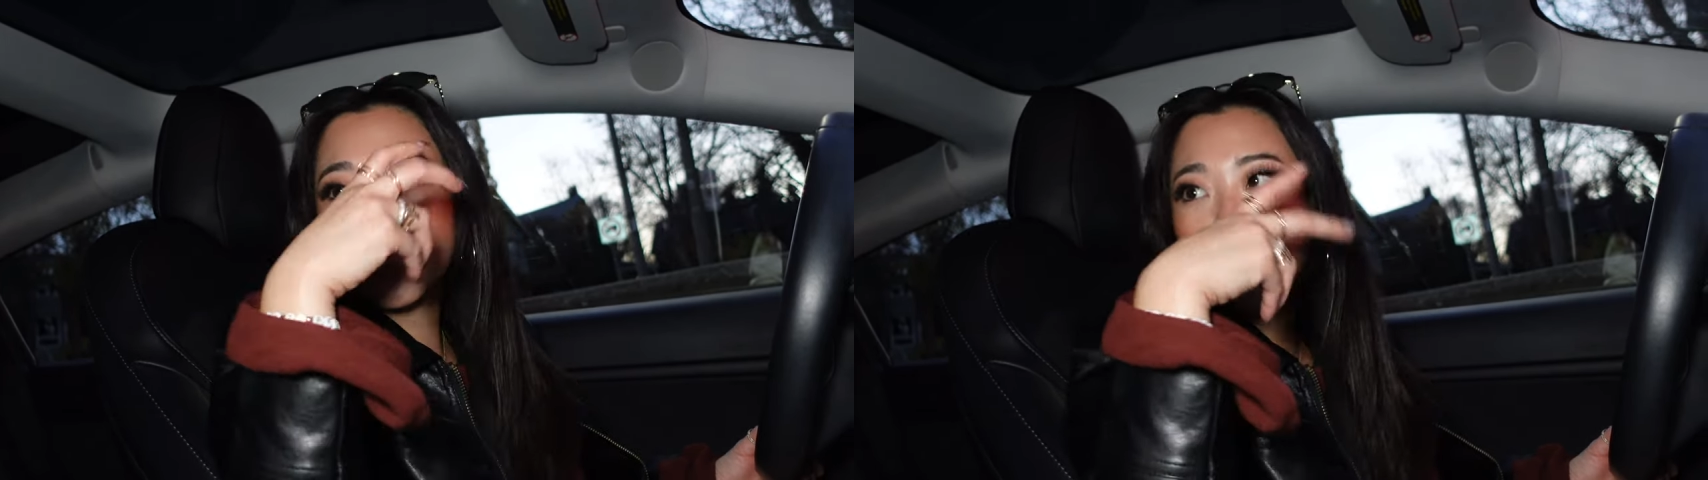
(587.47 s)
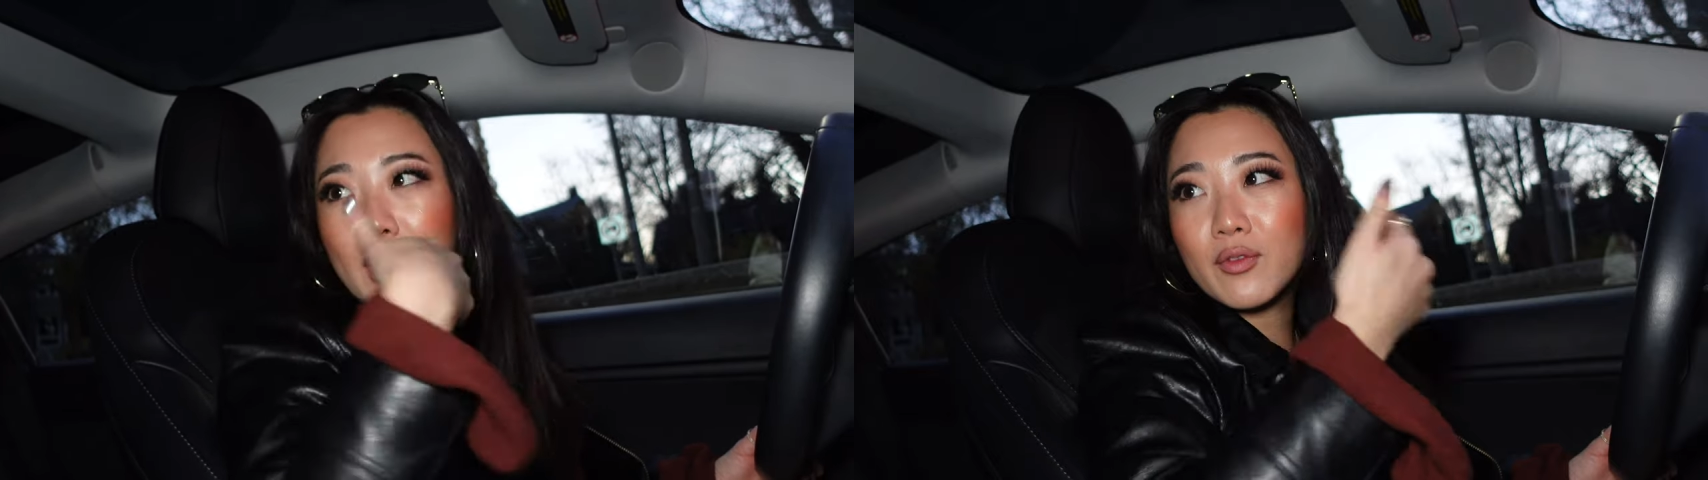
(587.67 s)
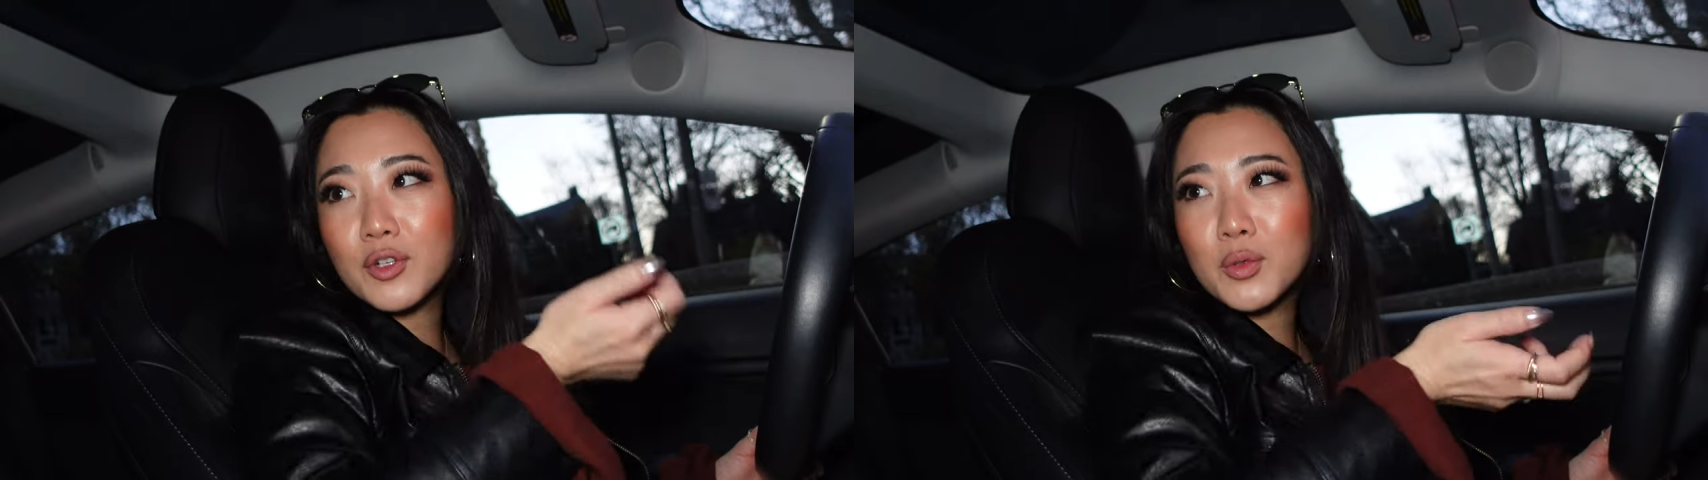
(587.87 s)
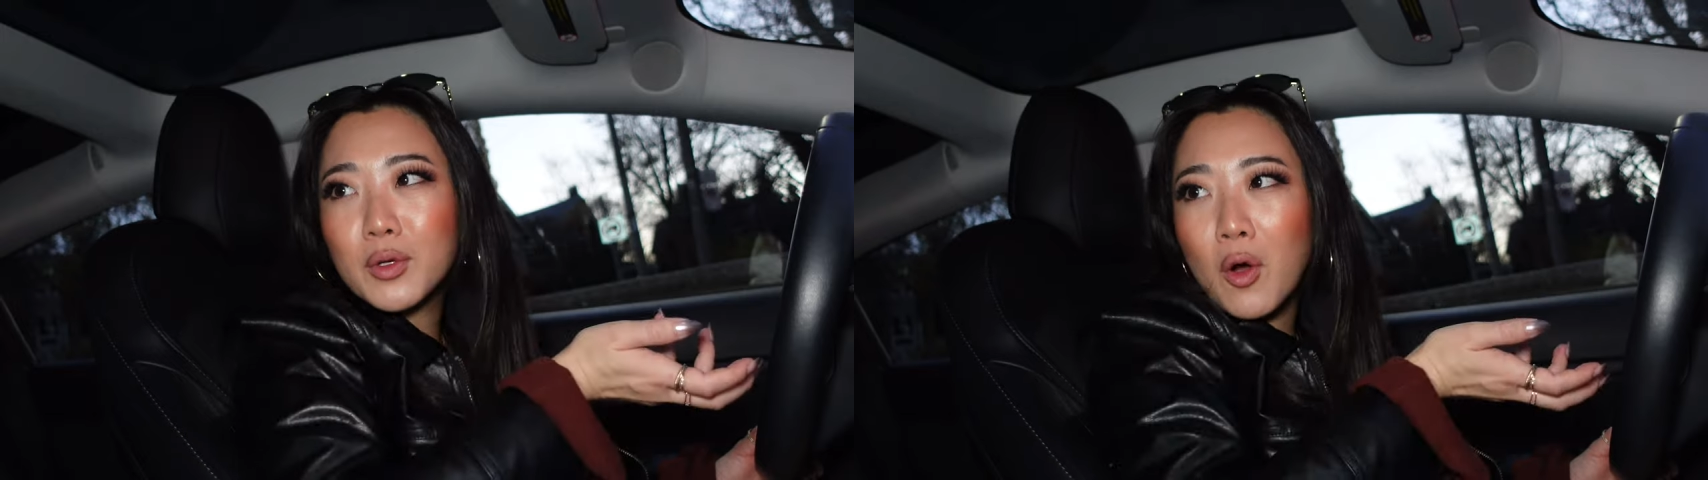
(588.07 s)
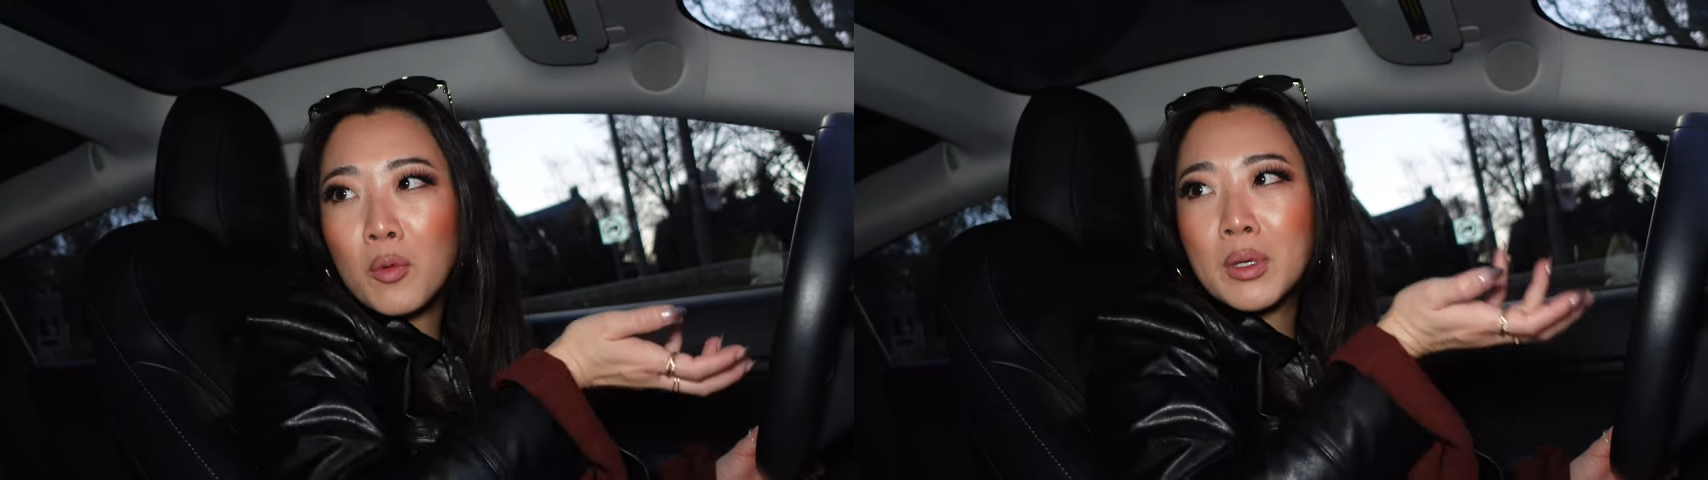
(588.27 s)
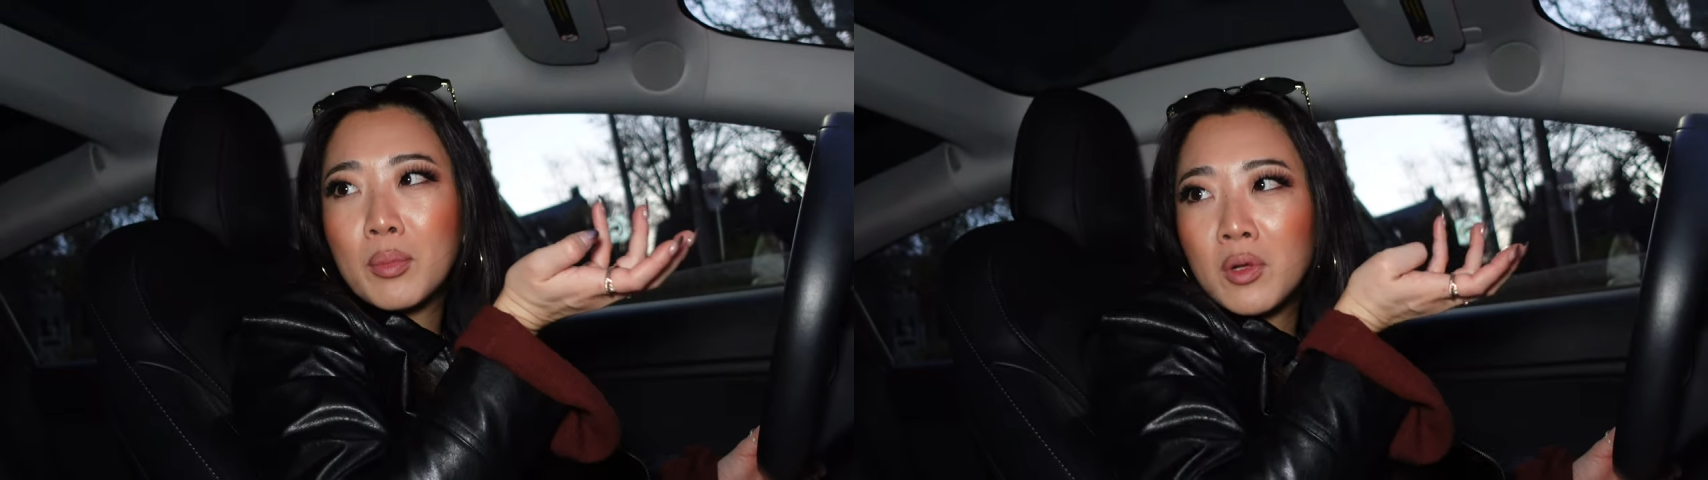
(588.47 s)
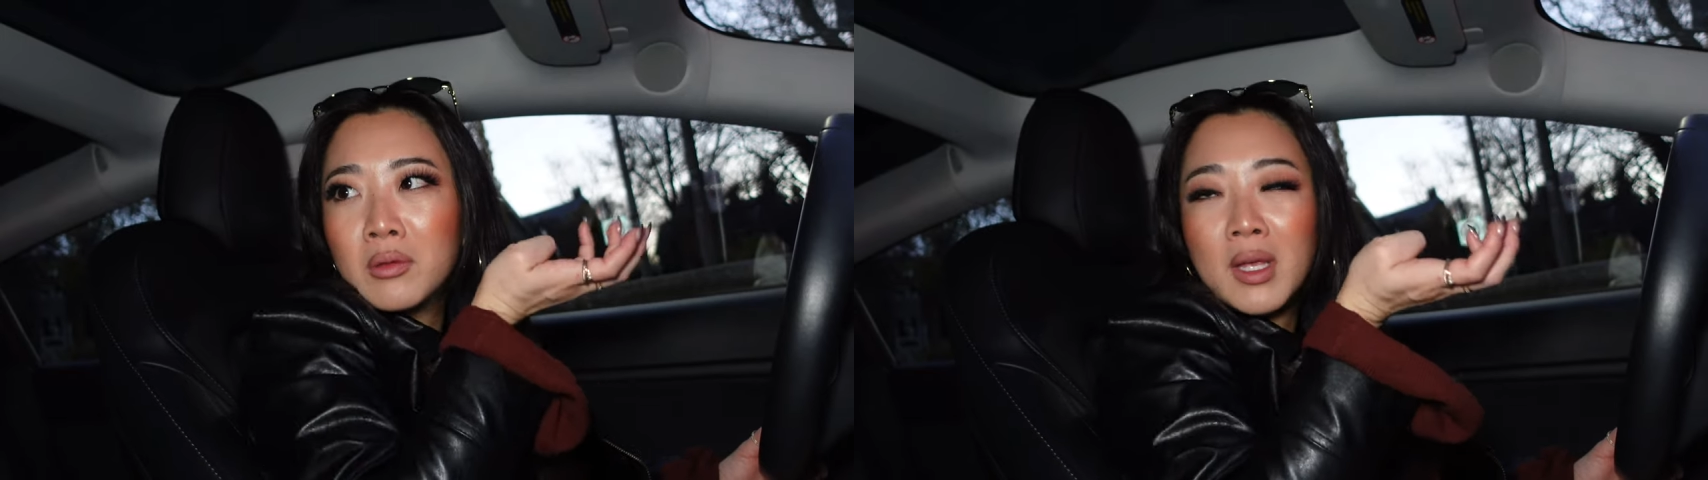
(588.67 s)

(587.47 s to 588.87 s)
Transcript: or whatever you would call people